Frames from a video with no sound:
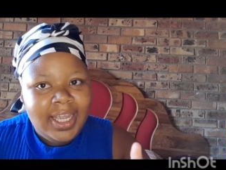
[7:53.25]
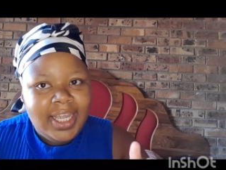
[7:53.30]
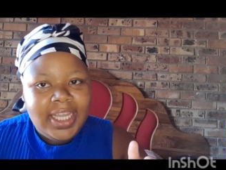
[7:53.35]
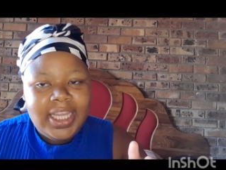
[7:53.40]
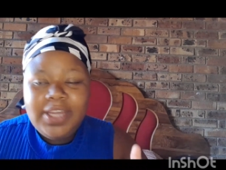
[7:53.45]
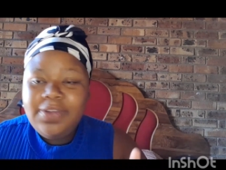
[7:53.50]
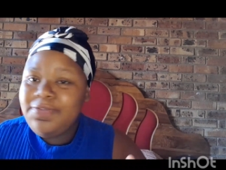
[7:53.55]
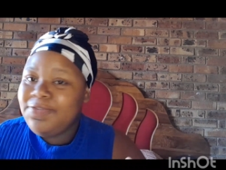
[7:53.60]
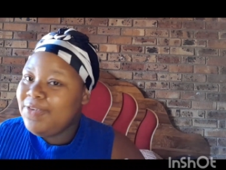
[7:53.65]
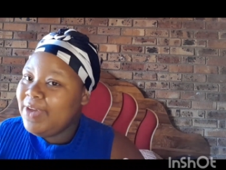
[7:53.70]

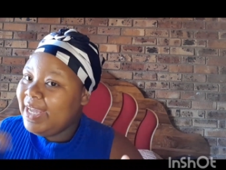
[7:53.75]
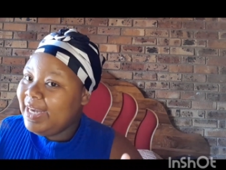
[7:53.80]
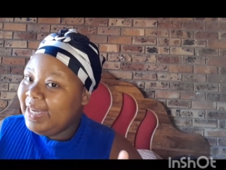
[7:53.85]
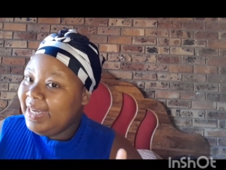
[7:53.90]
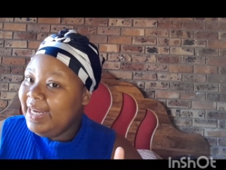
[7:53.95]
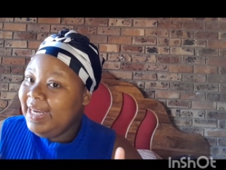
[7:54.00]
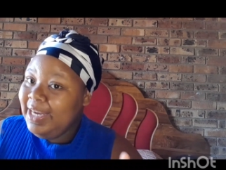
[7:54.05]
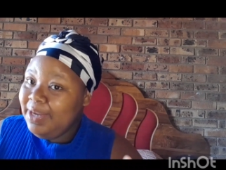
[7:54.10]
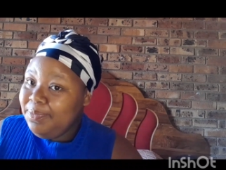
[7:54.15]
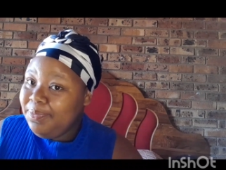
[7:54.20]
If you are
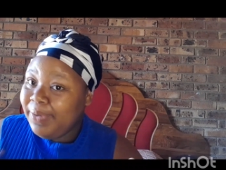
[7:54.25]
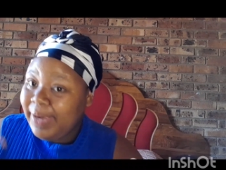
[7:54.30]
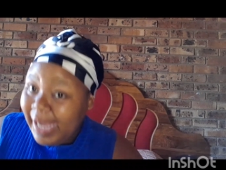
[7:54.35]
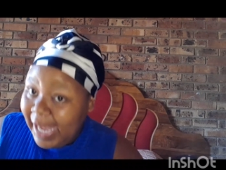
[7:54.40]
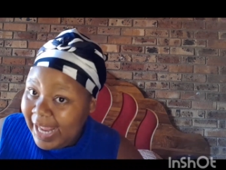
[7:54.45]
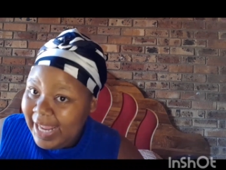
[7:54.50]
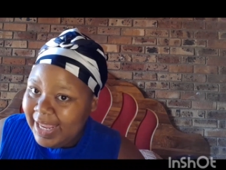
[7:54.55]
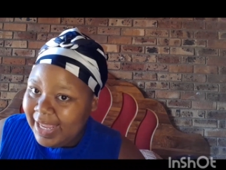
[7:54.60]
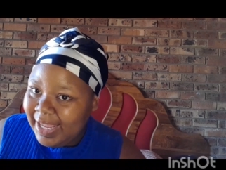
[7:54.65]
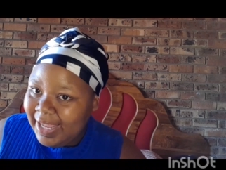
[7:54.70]
really
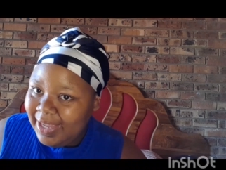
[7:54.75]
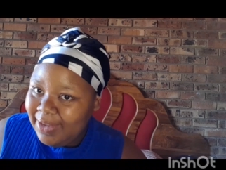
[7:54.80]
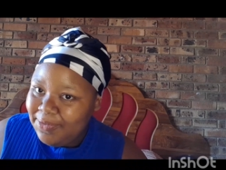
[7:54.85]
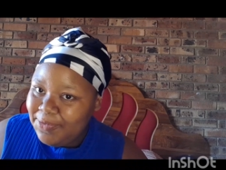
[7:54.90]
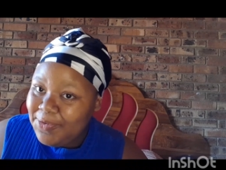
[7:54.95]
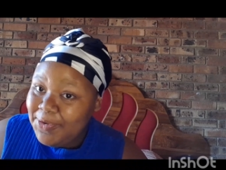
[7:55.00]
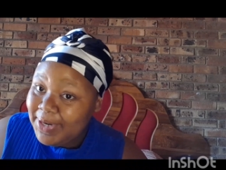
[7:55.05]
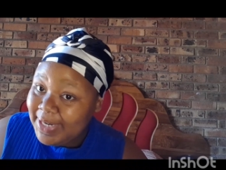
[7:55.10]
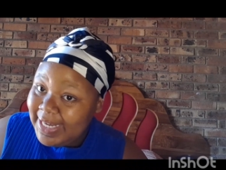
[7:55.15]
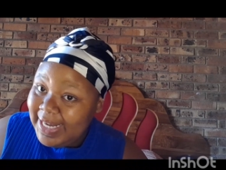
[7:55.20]
praying
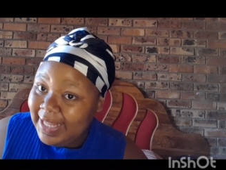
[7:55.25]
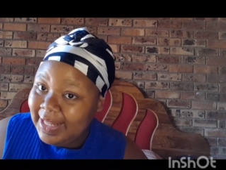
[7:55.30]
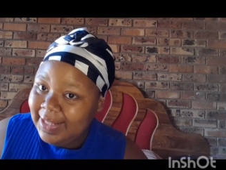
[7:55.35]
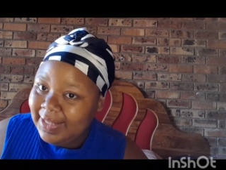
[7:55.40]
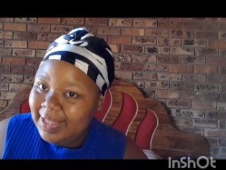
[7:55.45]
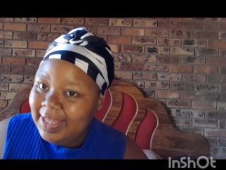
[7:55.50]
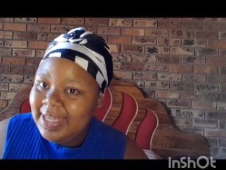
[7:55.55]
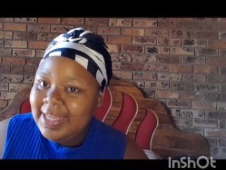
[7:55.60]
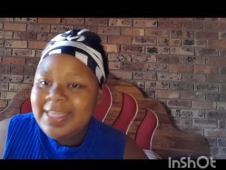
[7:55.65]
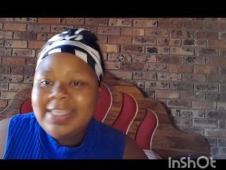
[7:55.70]
for
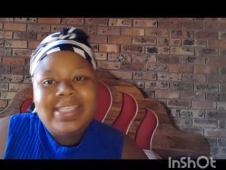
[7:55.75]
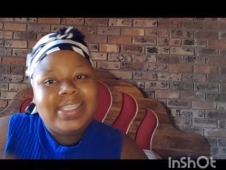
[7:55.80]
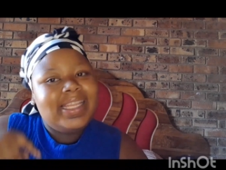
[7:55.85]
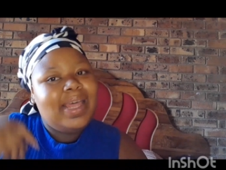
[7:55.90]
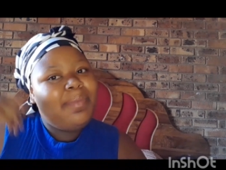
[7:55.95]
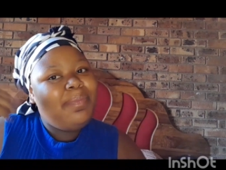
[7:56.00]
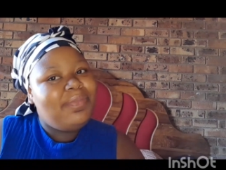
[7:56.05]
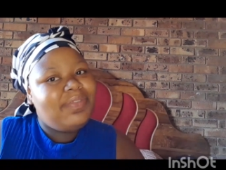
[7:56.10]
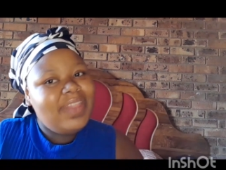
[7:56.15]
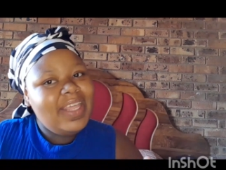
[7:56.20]
real,
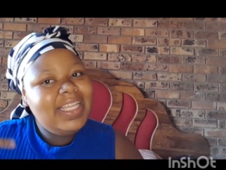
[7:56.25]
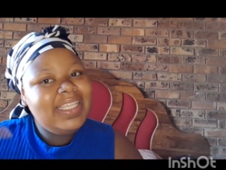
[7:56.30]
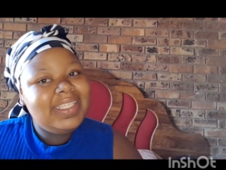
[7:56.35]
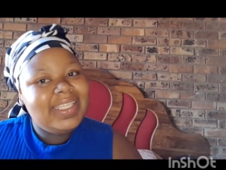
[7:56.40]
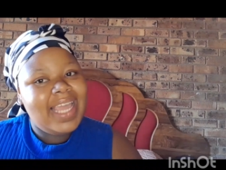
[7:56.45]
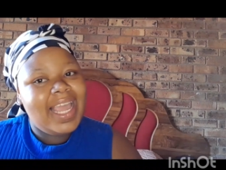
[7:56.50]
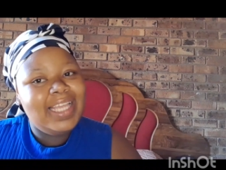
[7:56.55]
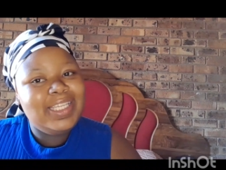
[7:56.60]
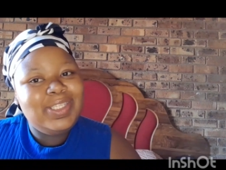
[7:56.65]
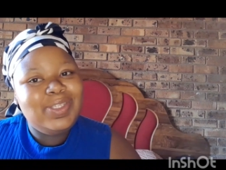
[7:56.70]
some things
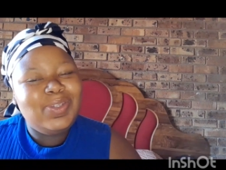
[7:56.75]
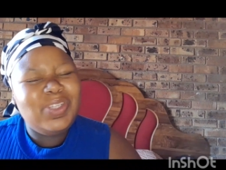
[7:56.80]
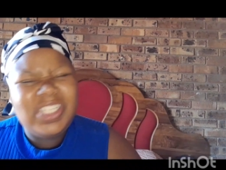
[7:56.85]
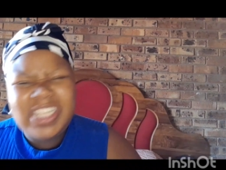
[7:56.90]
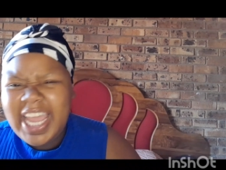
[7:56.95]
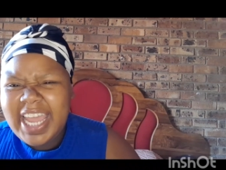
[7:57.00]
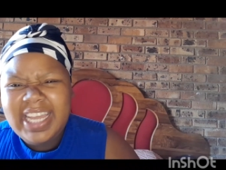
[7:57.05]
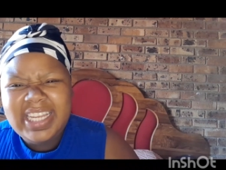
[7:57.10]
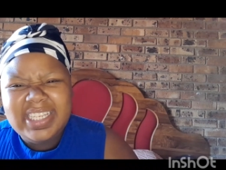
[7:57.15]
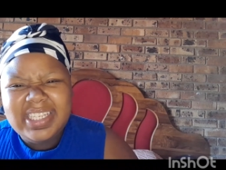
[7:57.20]
has to
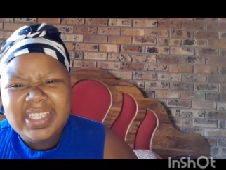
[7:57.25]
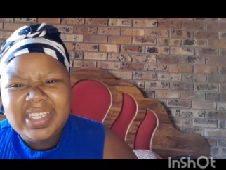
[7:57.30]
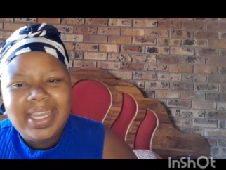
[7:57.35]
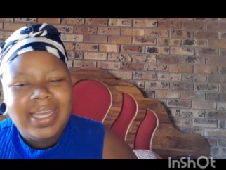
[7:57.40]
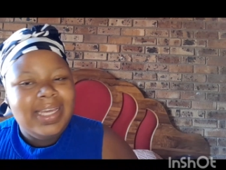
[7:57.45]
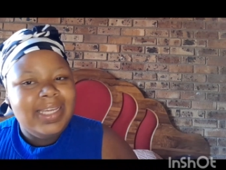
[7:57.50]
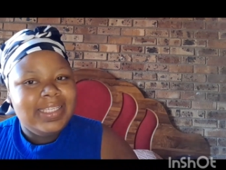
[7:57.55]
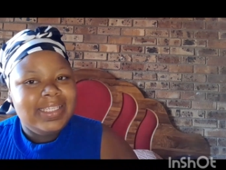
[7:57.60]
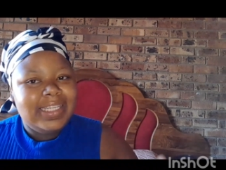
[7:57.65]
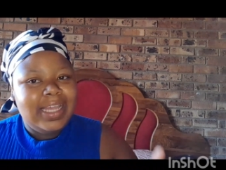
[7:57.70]
change.
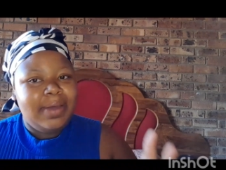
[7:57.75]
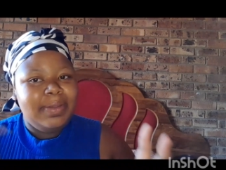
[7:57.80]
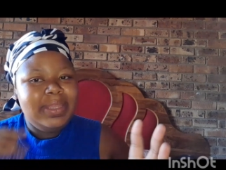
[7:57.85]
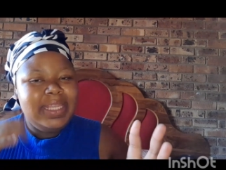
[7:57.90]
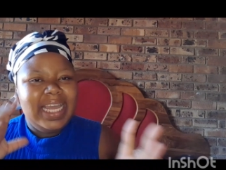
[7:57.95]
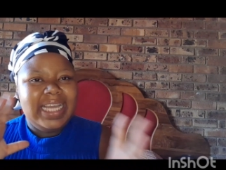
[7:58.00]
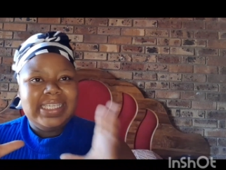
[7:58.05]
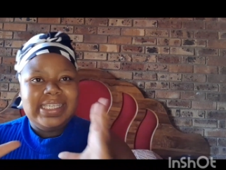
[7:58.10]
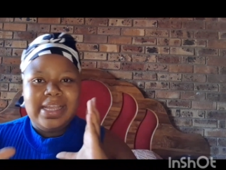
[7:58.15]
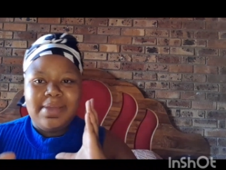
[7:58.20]
So
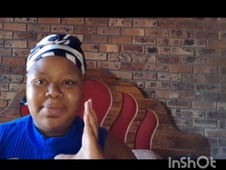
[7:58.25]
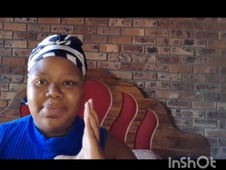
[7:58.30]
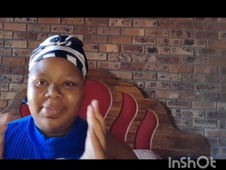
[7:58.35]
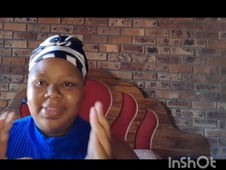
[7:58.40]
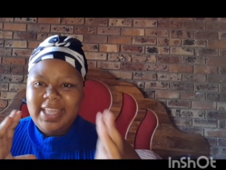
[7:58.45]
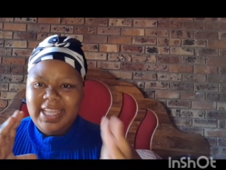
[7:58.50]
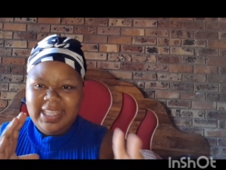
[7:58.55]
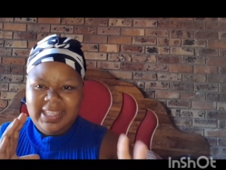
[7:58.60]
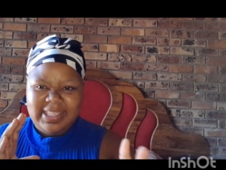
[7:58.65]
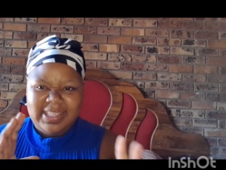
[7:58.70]
there are some
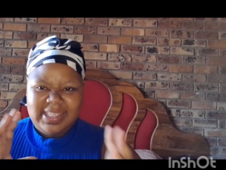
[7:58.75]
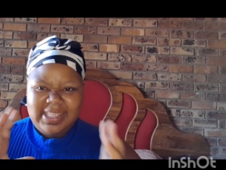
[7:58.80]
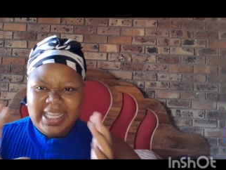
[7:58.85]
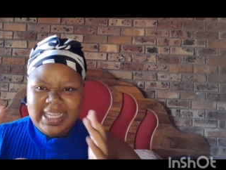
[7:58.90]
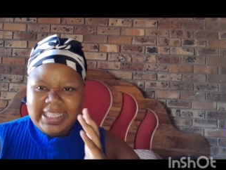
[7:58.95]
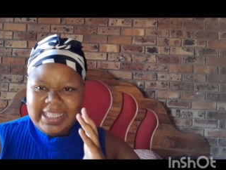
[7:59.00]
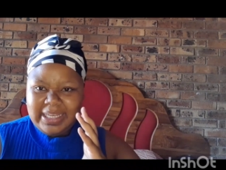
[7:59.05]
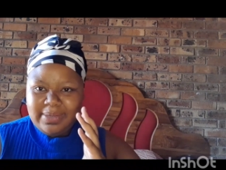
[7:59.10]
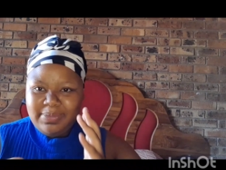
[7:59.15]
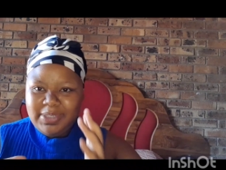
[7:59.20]

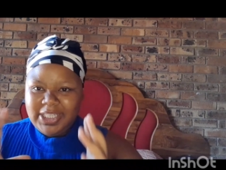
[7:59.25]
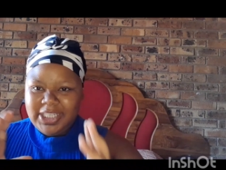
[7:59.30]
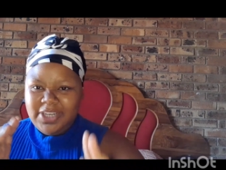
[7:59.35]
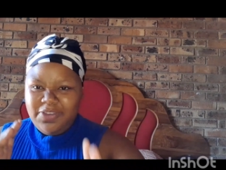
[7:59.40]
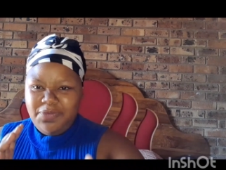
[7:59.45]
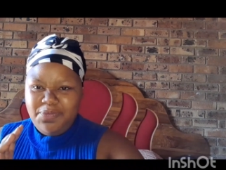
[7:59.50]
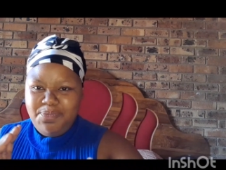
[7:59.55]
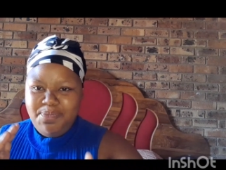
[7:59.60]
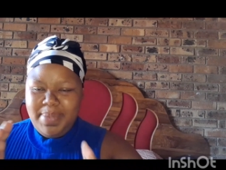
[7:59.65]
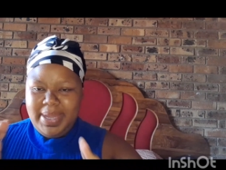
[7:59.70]

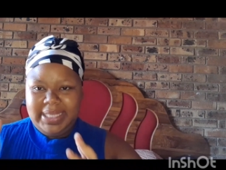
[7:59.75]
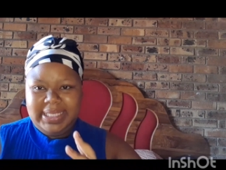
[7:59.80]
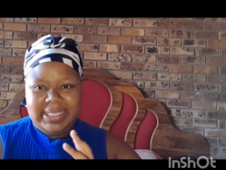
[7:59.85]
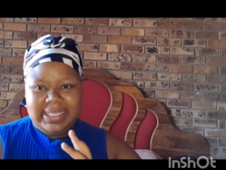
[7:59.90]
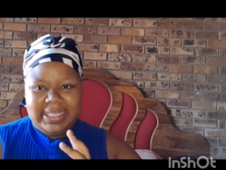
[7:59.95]
shiftments